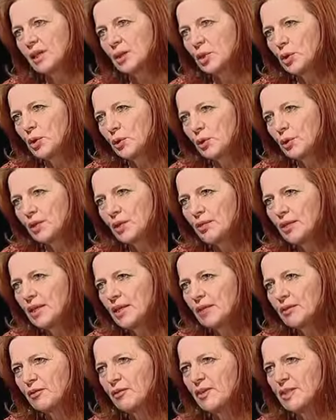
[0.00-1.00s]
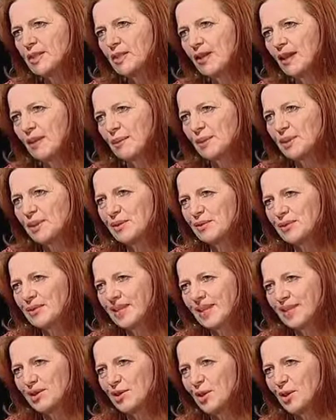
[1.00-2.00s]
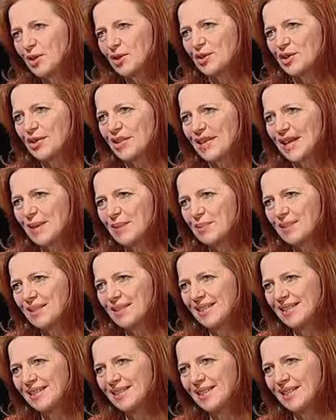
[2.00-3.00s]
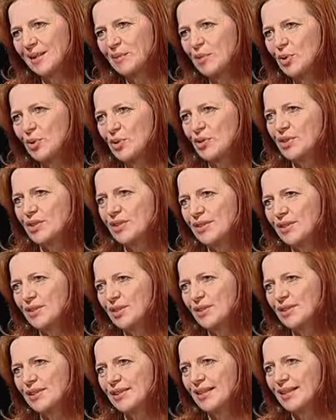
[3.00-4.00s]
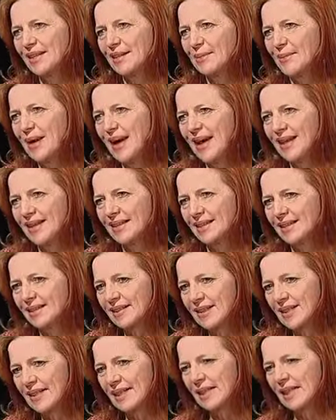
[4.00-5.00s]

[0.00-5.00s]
2 or 3 different types of technology companies that emerge in the New Zealand market.